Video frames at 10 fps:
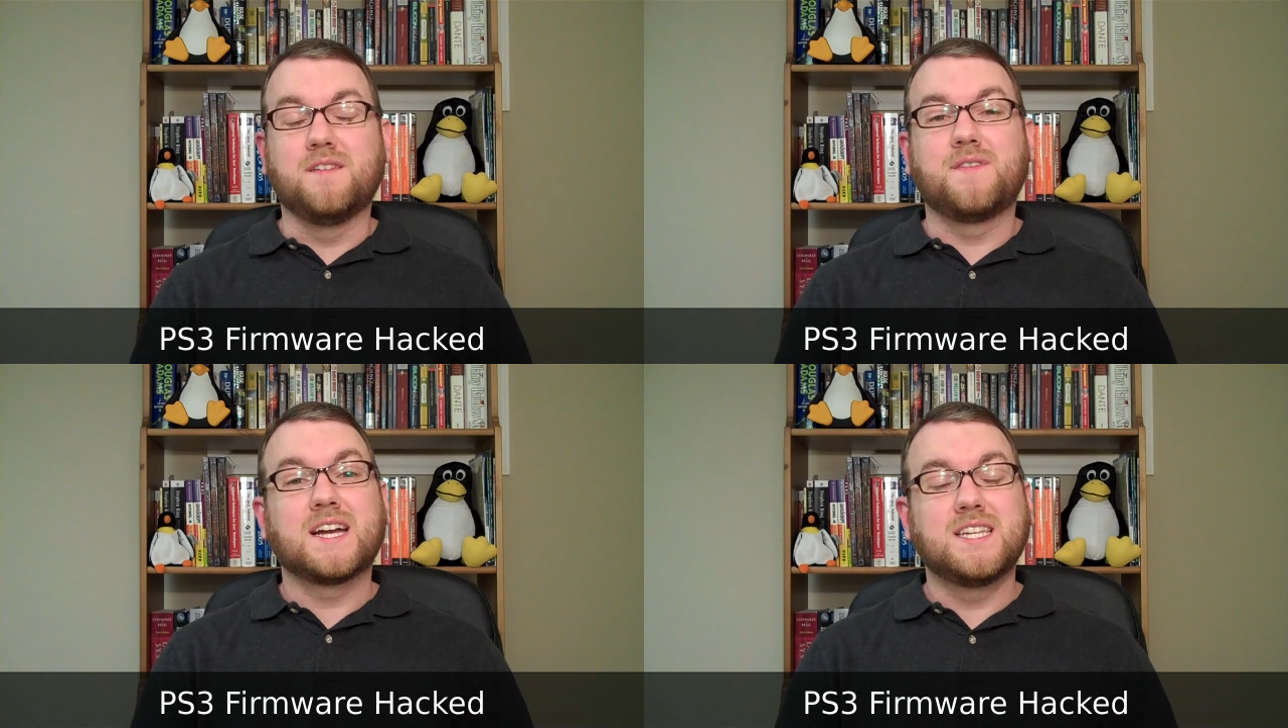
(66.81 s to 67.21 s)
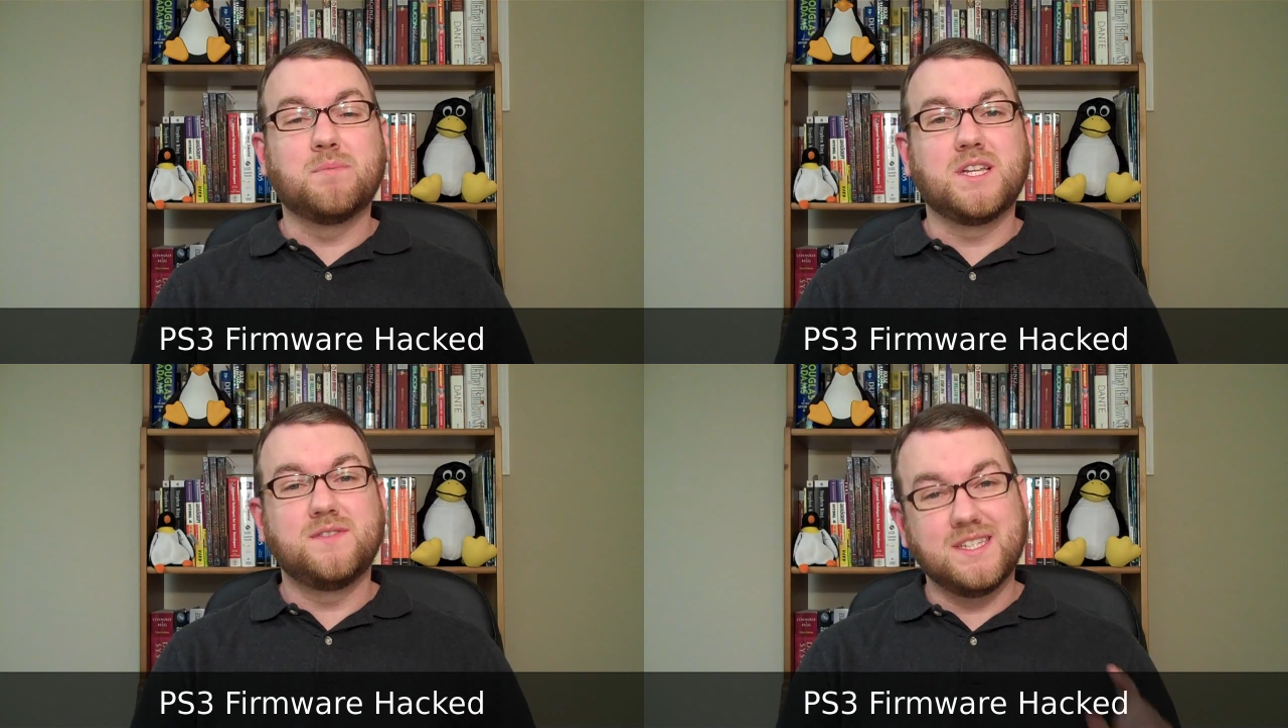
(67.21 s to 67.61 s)
In fact, he
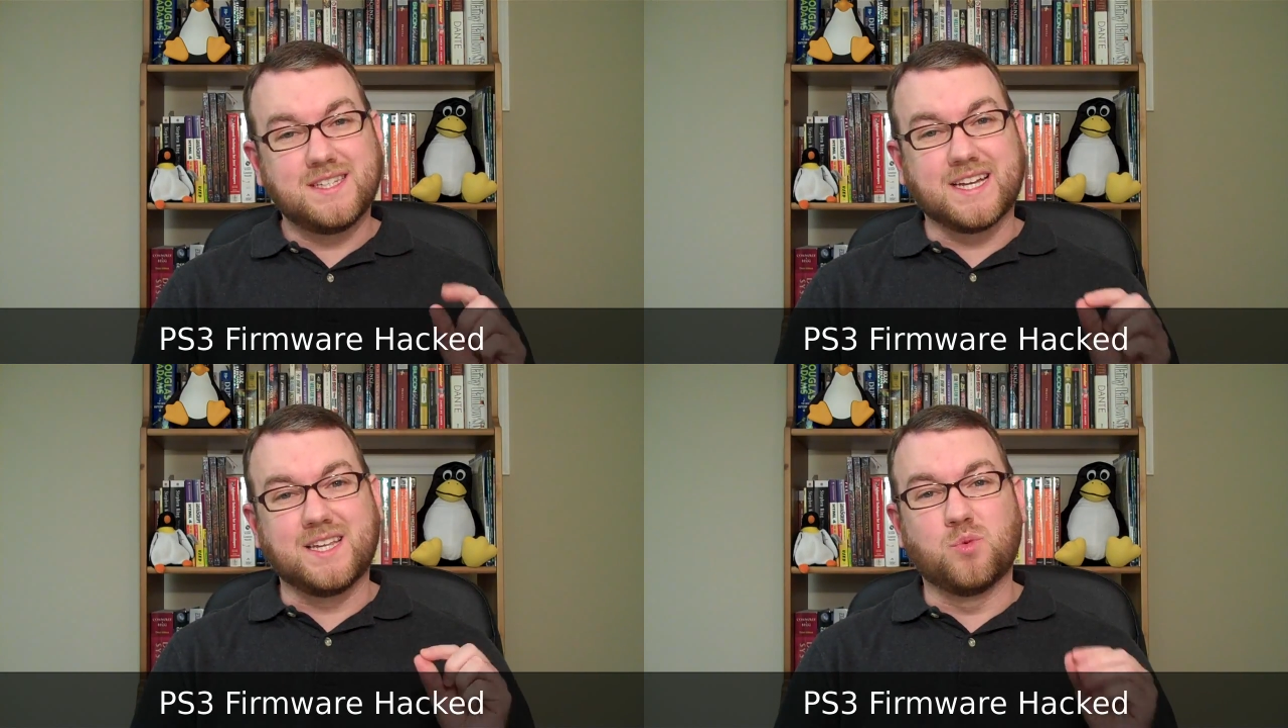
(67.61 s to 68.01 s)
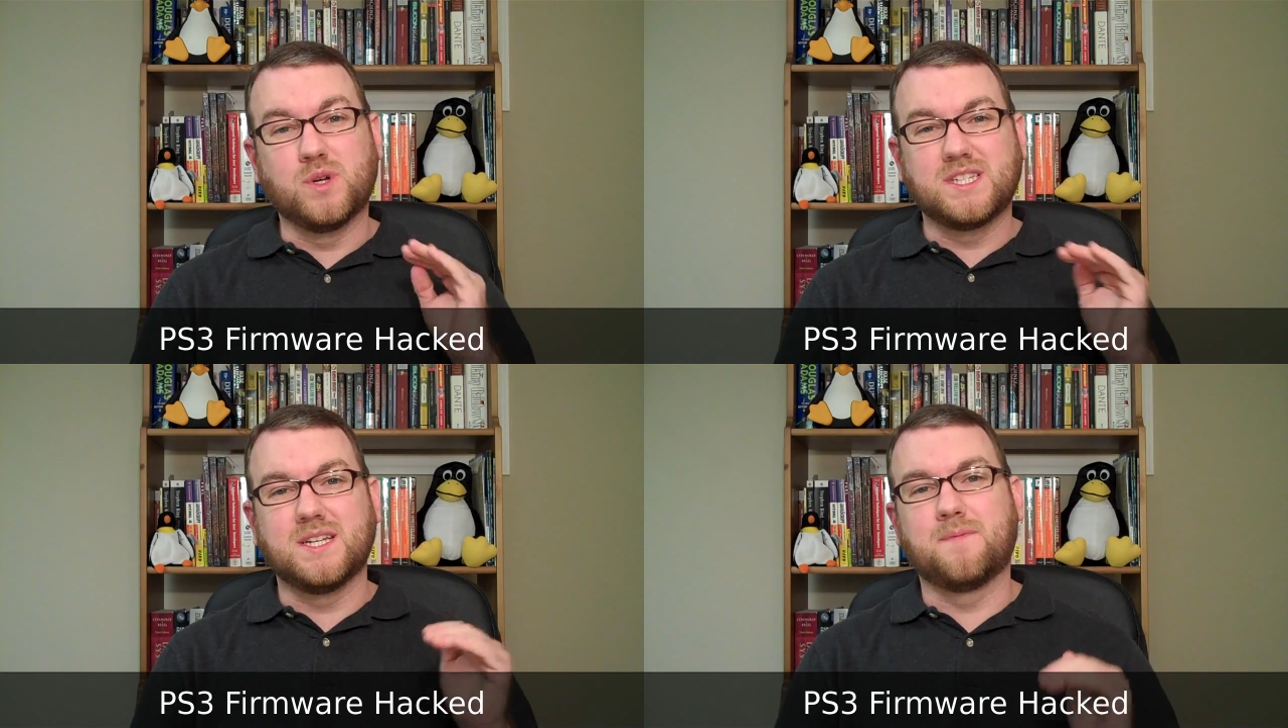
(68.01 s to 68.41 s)
believes he's taken it
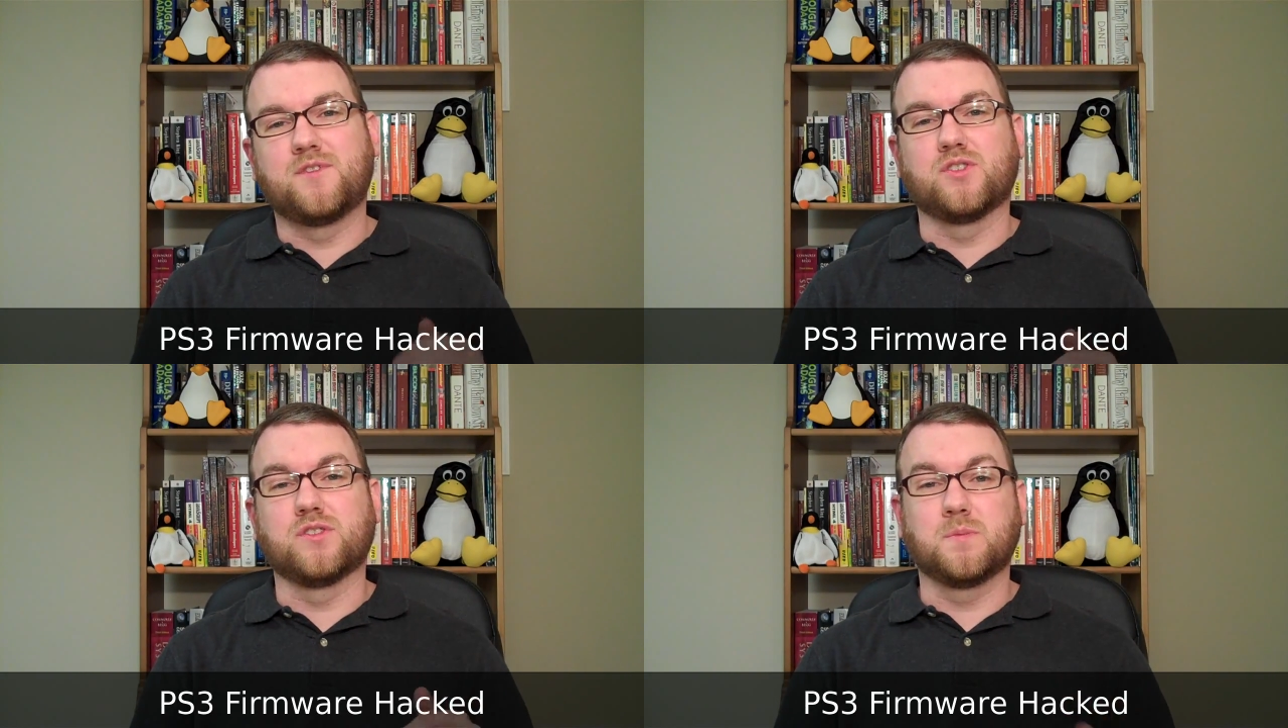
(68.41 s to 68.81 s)
one step further.